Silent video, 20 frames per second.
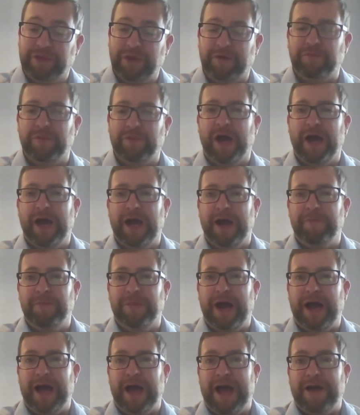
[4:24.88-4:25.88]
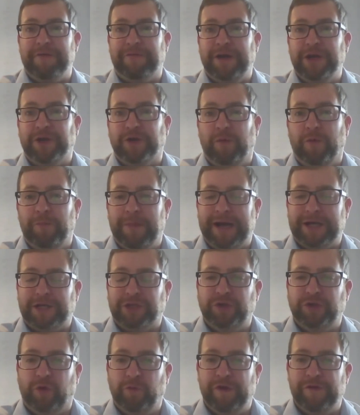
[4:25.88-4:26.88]
FA Cup
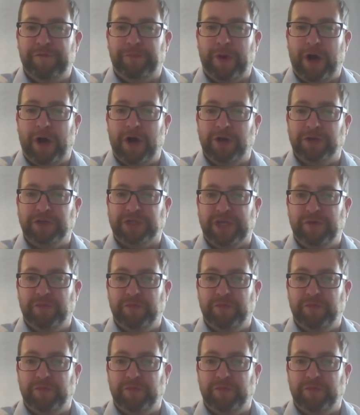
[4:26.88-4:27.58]
matchup with Barnsley